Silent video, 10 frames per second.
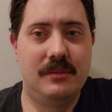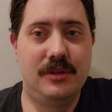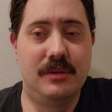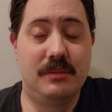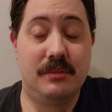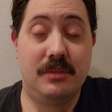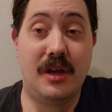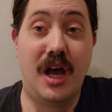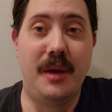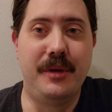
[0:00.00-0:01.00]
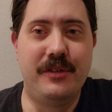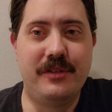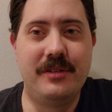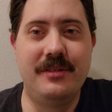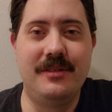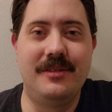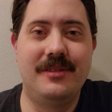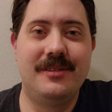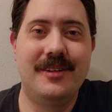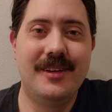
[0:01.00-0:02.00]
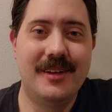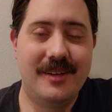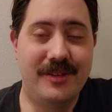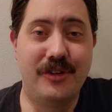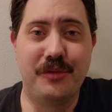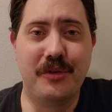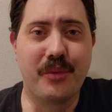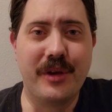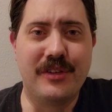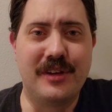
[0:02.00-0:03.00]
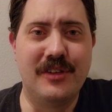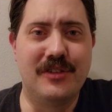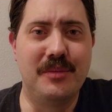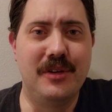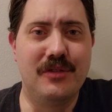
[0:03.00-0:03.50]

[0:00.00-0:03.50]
the commies. They'll always be the Redskins to me.